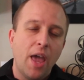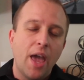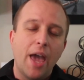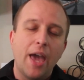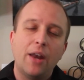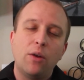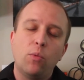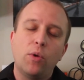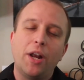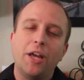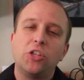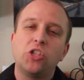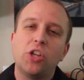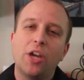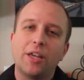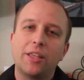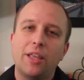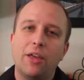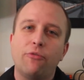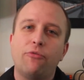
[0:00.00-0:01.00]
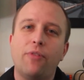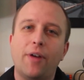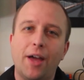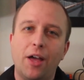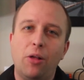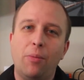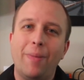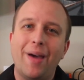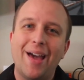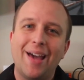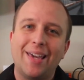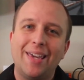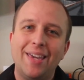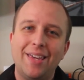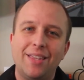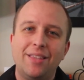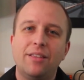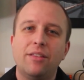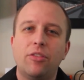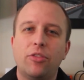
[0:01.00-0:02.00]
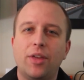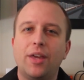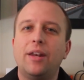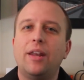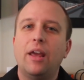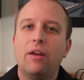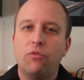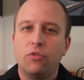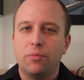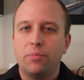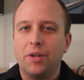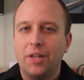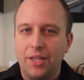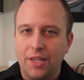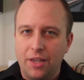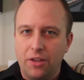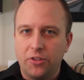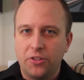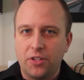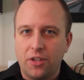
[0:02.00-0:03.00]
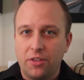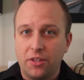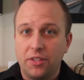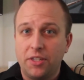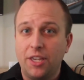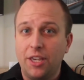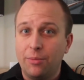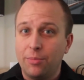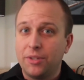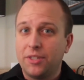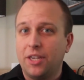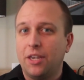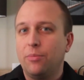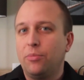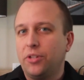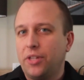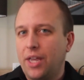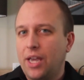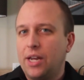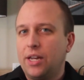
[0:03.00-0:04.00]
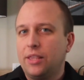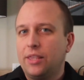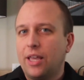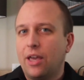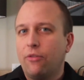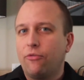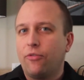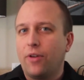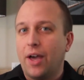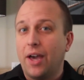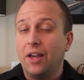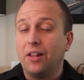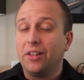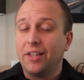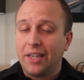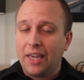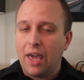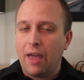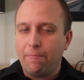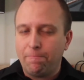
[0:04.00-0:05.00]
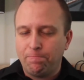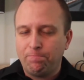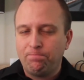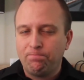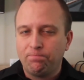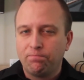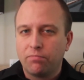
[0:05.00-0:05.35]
And when I check that file back in, then everybody else on the team is able to edit that file again.